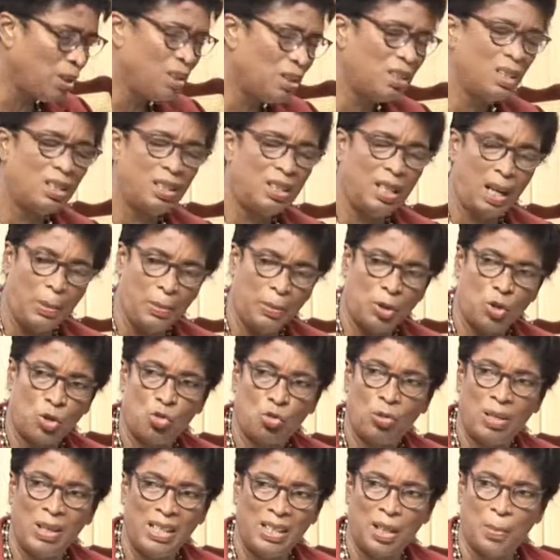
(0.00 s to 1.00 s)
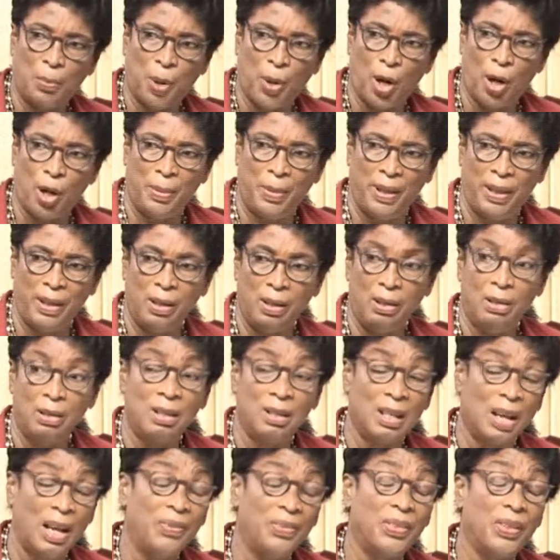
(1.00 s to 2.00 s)
to demonstrate to Barbadians
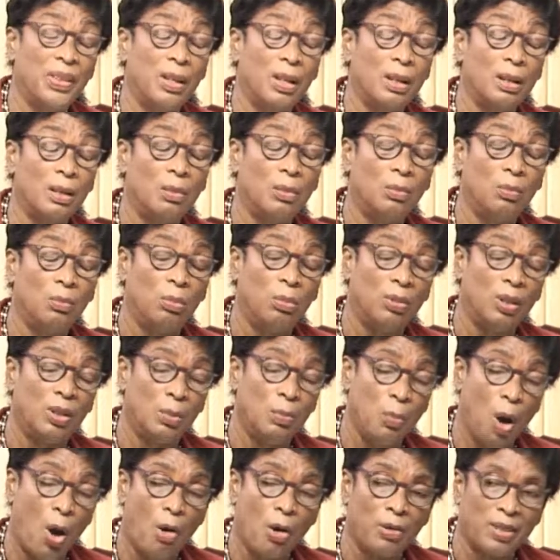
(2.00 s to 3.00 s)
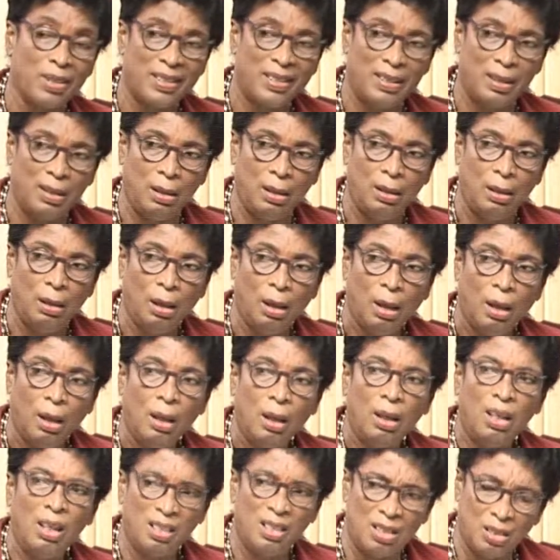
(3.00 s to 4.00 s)
that their democracy
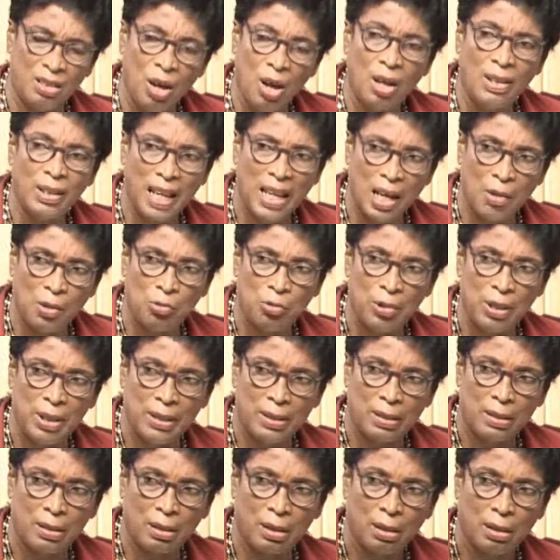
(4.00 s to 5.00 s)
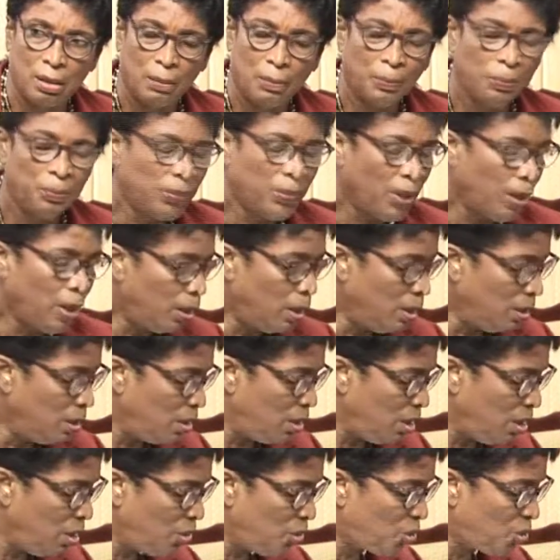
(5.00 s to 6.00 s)
is not at risk.
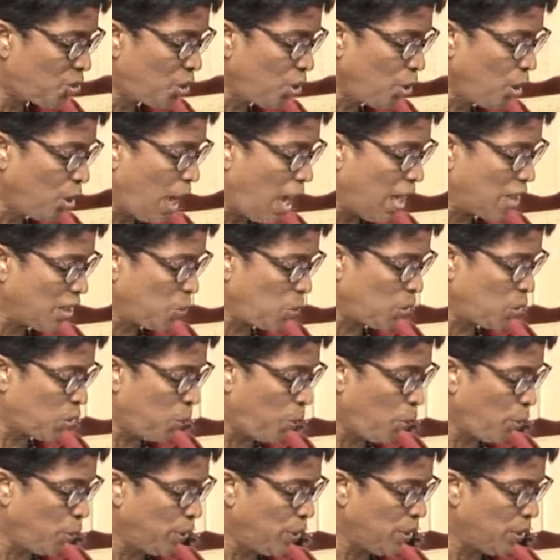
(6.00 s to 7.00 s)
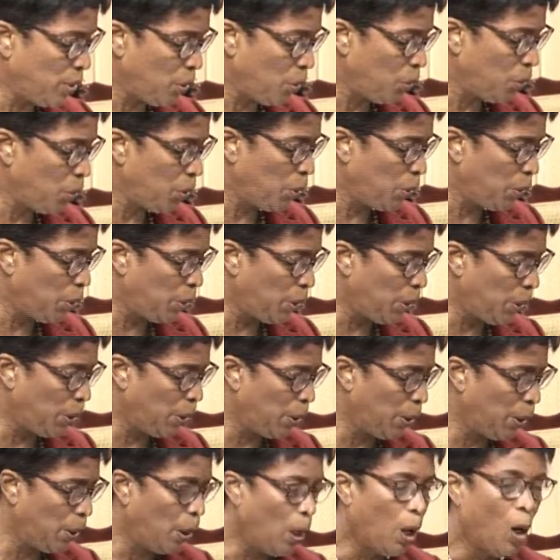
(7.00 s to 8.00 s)
Indeed, sir, as was pointed out
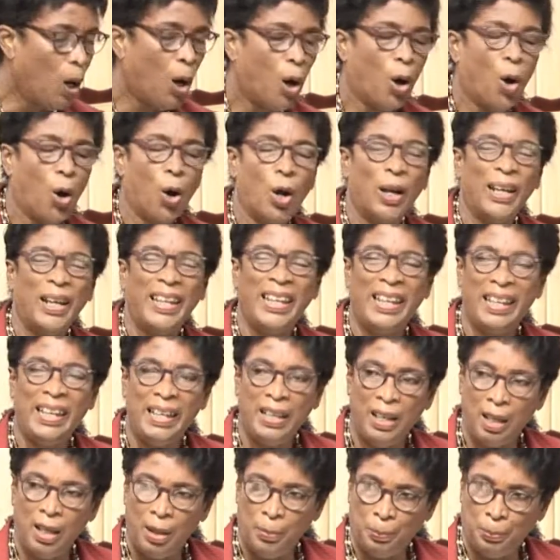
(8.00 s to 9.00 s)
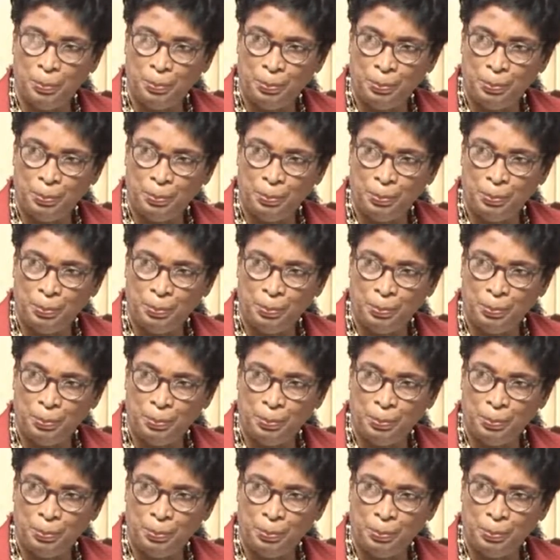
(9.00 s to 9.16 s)
earlier, our aim